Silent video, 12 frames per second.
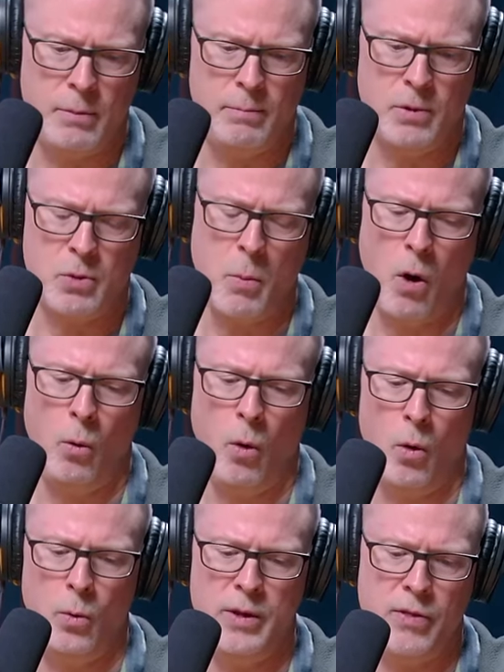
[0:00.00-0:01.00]
a small
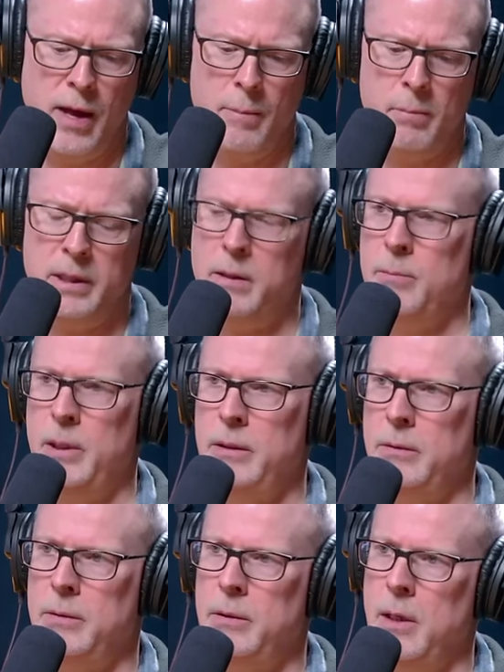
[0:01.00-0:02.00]
role with them, but
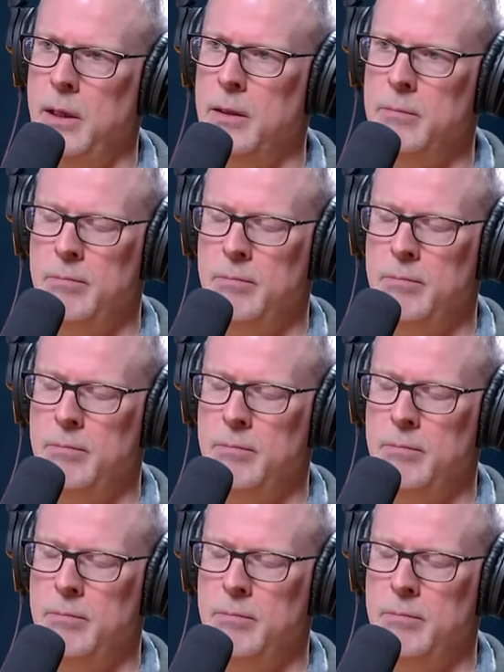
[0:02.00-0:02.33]
I